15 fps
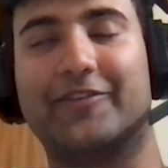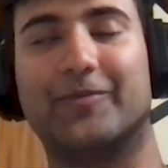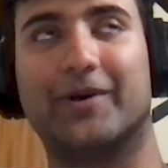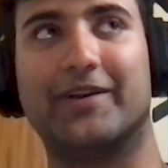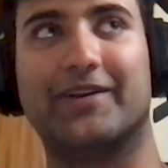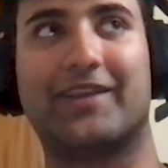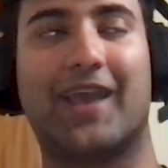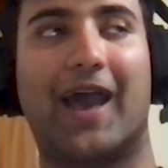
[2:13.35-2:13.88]

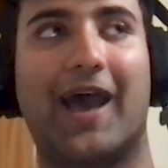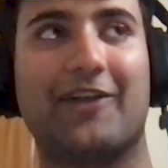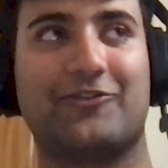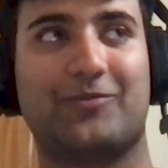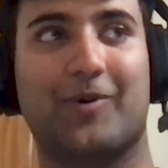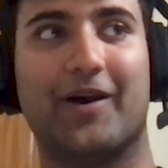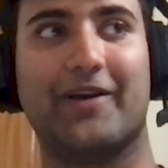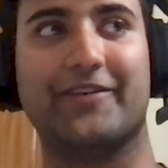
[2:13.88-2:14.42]
when
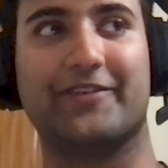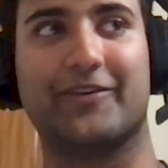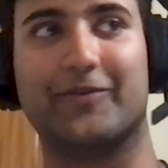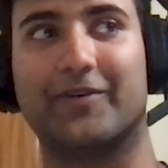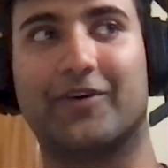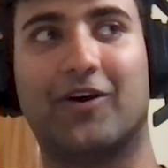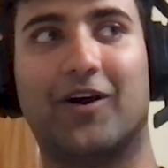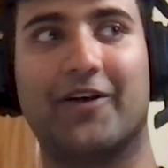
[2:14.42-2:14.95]
cash-wise it
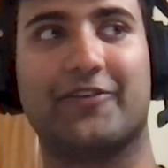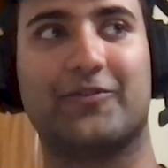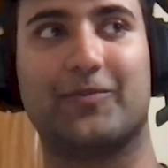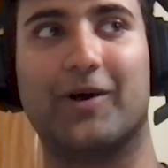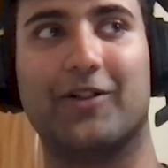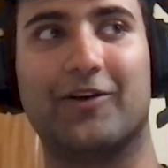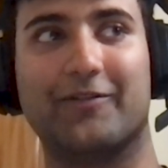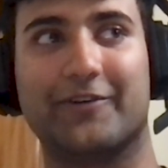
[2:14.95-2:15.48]
would cost
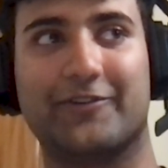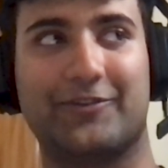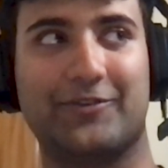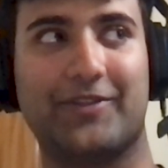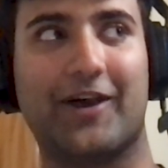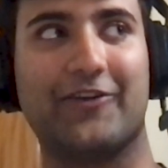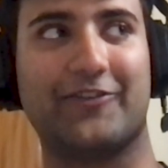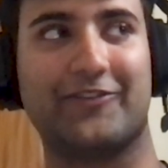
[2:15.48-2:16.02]
well over
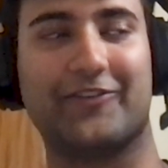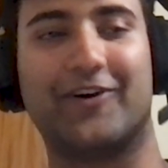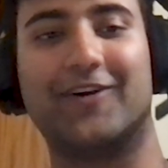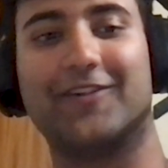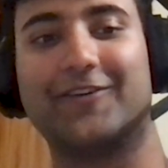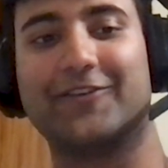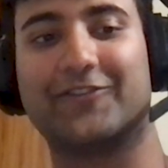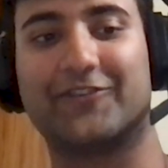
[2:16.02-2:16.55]

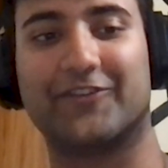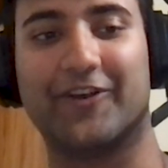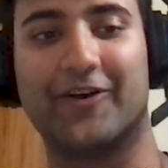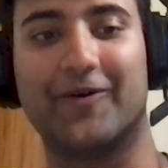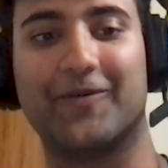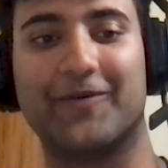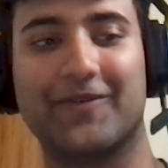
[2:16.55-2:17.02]
$2,000. So